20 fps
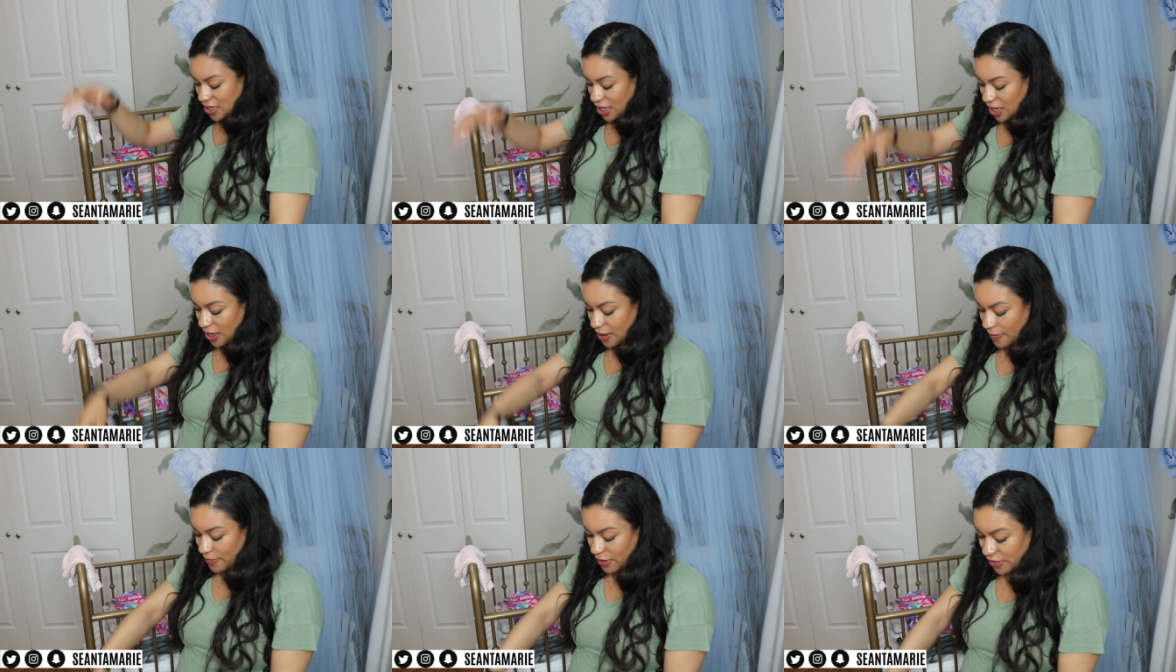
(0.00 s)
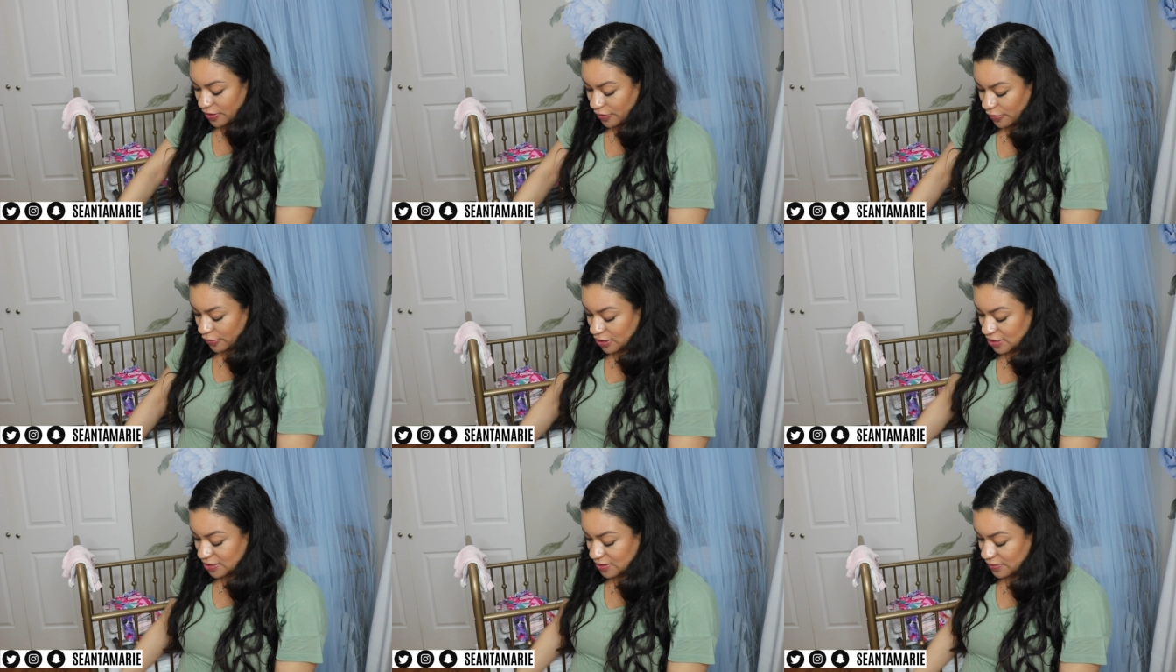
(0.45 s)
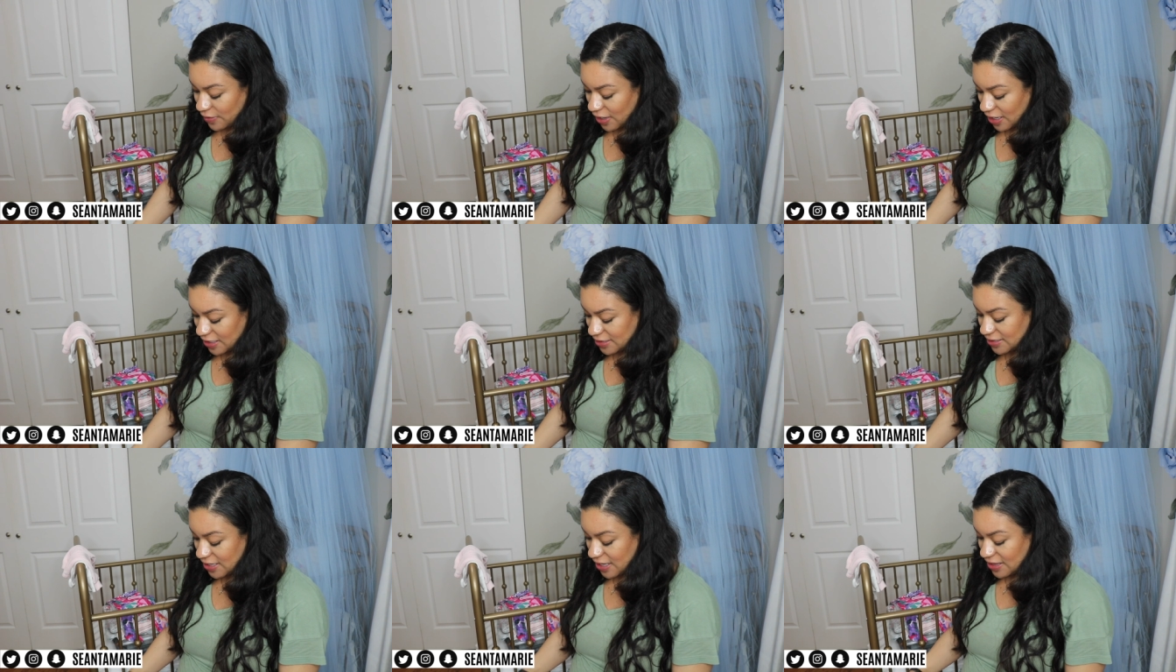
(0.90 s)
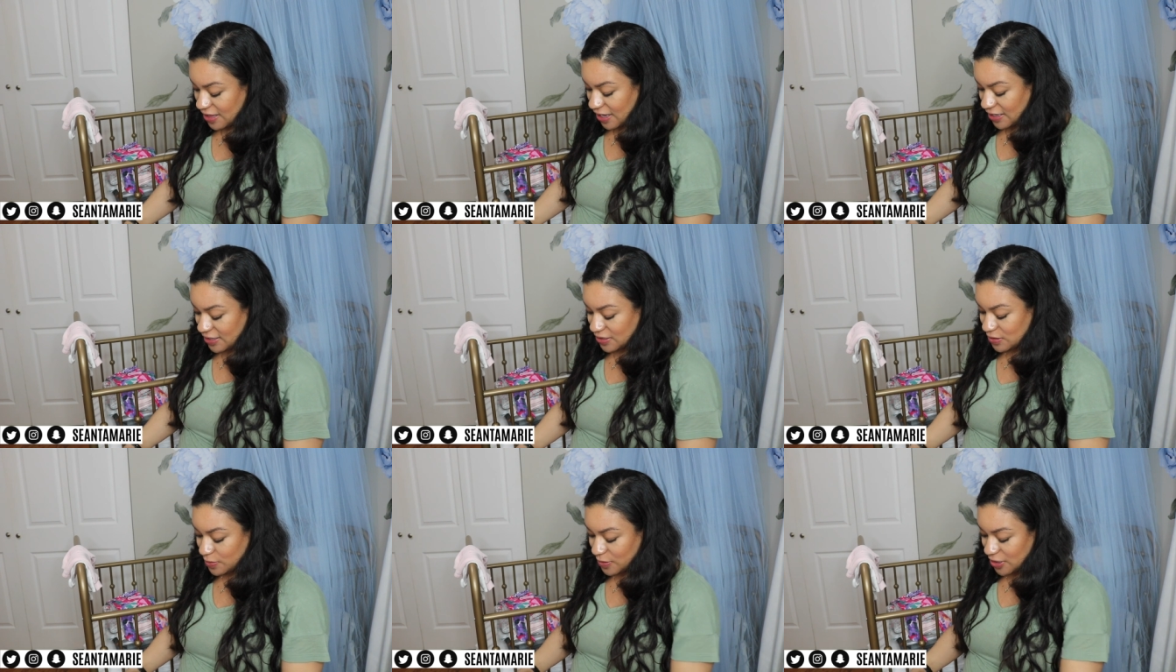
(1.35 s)
Um, and the reason why I say
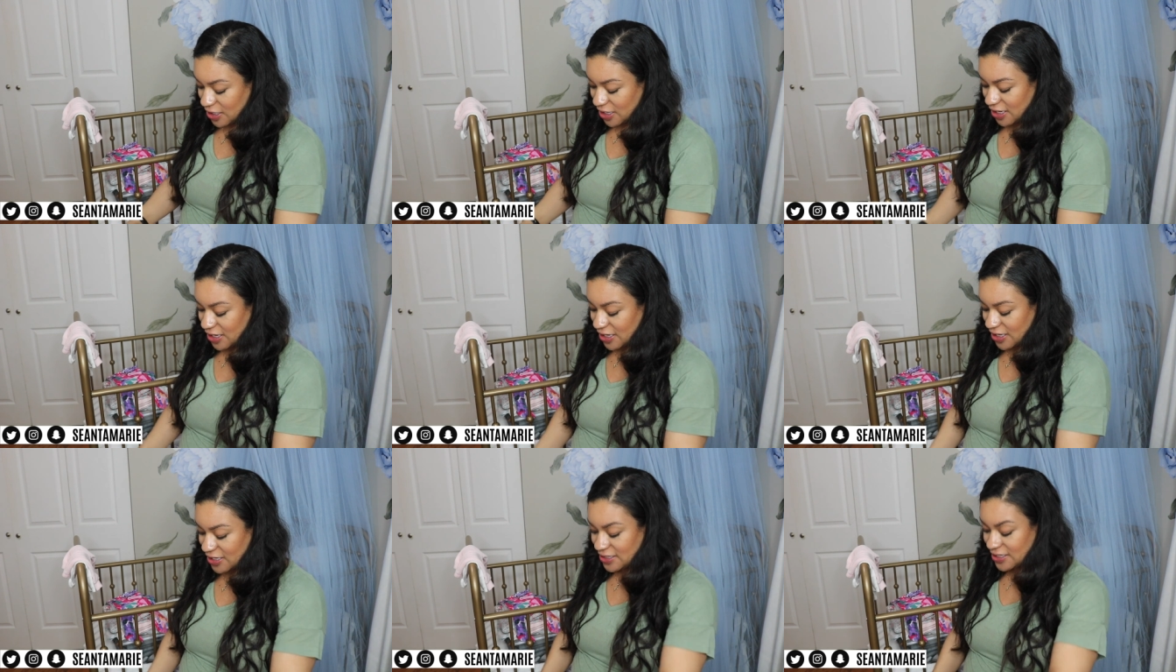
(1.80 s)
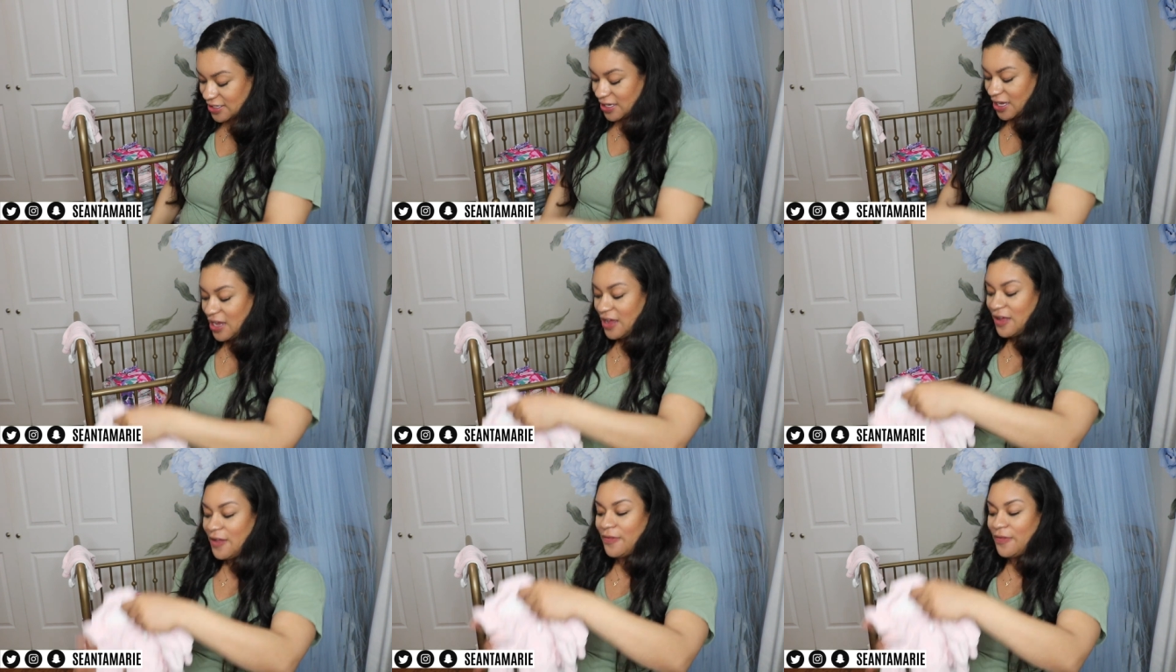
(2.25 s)
that is because